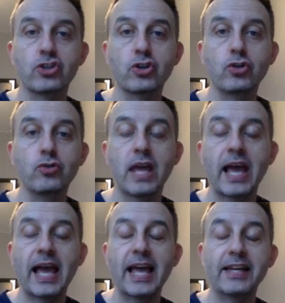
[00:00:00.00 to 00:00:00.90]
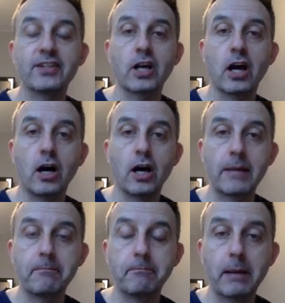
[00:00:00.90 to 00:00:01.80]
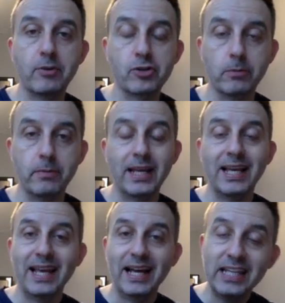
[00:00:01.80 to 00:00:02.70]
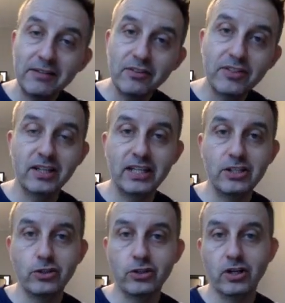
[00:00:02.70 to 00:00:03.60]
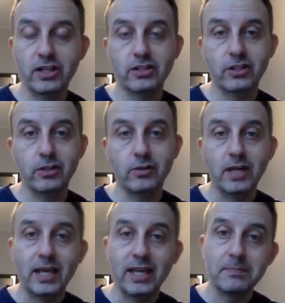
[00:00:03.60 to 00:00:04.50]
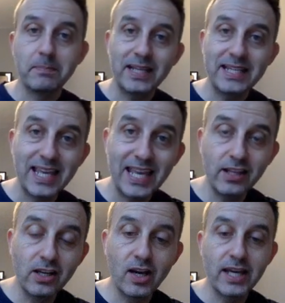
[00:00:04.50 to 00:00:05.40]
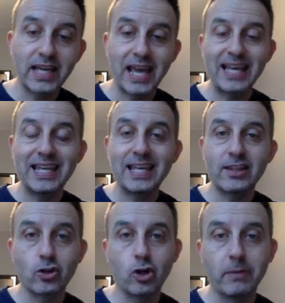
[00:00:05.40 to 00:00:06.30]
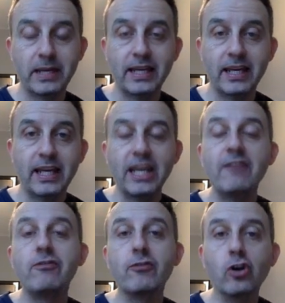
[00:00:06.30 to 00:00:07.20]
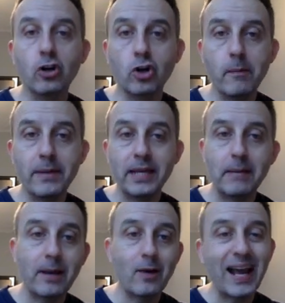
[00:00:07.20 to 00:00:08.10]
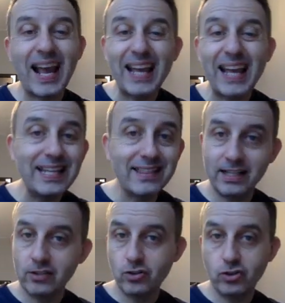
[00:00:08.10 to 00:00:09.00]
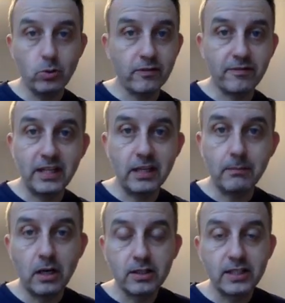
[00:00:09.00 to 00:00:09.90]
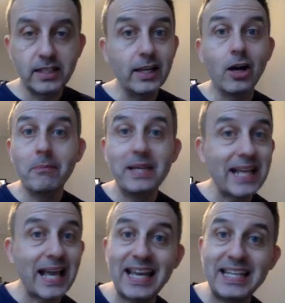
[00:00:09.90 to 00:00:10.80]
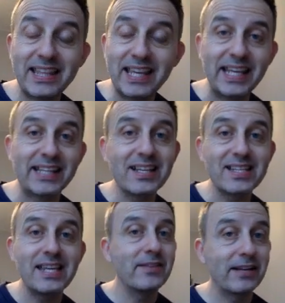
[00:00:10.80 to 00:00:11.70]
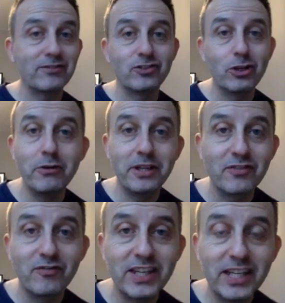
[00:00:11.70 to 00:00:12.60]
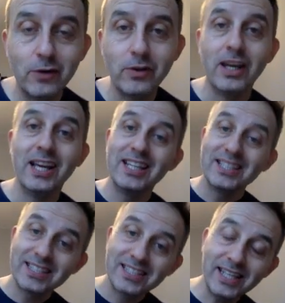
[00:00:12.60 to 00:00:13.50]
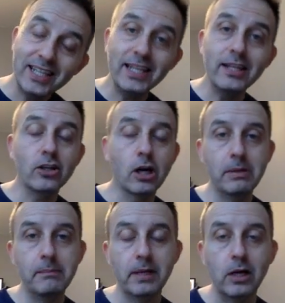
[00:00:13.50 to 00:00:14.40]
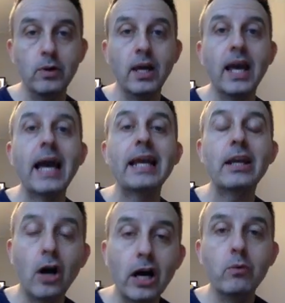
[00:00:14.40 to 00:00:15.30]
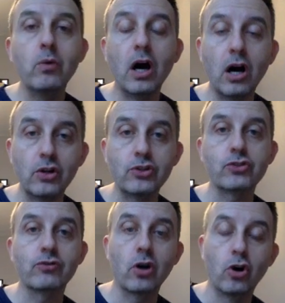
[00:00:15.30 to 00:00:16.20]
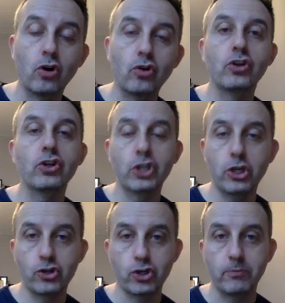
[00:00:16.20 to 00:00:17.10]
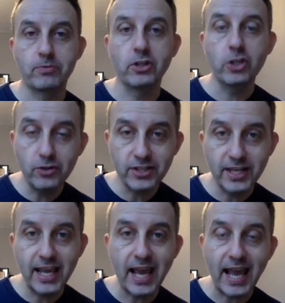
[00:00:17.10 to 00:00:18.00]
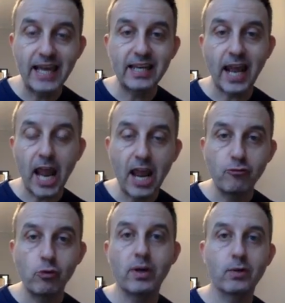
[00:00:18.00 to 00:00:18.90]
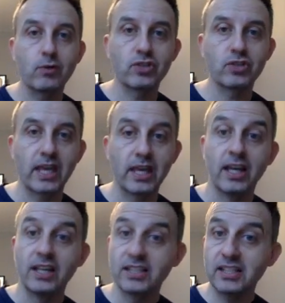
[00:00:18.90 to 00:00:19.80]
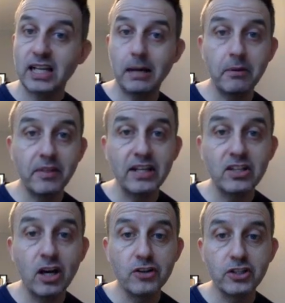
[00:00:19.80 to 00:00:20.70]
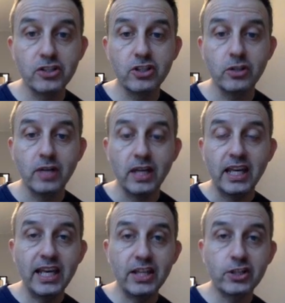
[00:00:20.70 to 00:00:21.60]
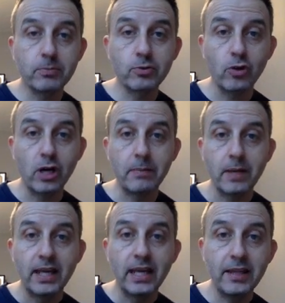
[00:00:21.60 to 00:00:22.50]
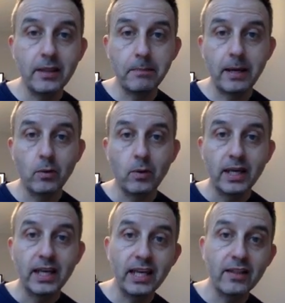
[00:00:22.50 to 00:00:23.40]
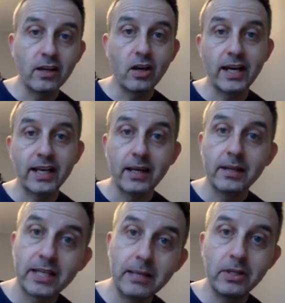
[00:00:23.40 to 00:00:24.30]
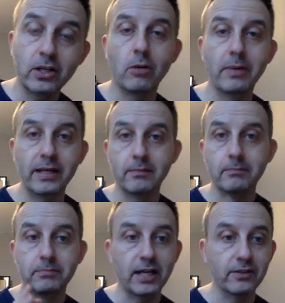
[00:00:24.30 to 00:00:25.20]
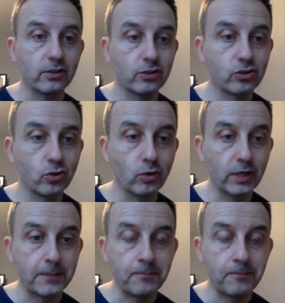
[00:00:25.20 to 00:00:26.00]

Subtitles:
soon as I publish them. And the other thing I need you guys to do is please hit the like and hit the comment. If you've got a comment about anything to do with affiliate marketing, and I mean anything, it doesn't even have to do with this video, stick it in the comment below and I will answer it on YouTube, so you see it and everyone else see it. So there's a couple of things I ask you to do. Hit the subscribe, hit the bell, hit the like, give me a comment. Done, sorted.